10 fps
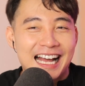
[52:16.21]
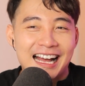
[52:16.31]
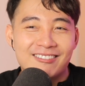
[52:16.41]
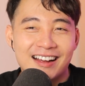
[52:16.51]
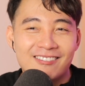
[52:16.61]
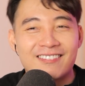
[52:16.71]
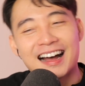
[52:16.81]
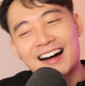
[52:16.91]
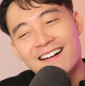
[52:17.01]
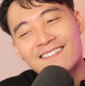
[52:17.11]
I'm like,
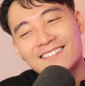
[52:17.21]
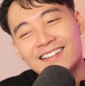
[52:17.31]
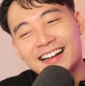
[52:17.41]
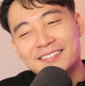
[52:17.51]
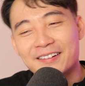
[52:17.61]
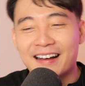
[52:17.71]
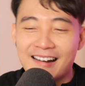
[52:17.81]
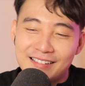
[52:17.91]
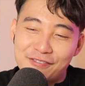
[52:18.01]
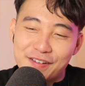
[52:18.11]
well, I don't know
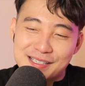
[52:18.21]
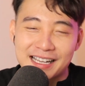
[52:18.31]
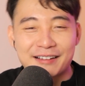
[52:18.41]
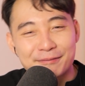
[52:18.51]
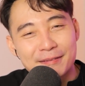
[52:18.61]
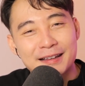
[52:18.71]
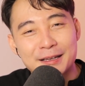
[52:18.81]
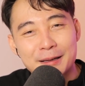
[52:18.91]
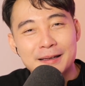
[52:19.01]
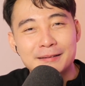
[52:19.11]
how that feels.
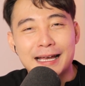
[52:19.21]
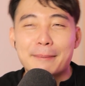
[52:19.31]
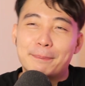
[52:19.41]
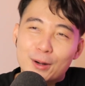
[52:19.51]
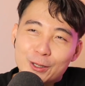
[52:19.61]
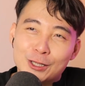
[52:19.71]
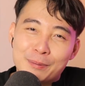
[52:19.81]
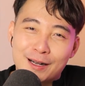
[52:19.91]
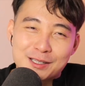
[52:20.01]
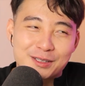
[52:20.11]
Like they booed you
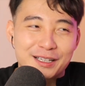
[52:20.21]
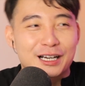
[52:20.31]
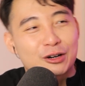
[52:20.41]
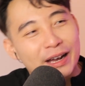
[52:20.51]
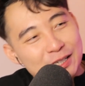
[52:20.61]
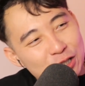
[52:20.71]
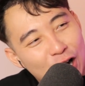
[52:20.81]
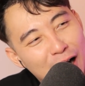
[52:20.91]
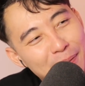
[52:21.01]
because you did a great job.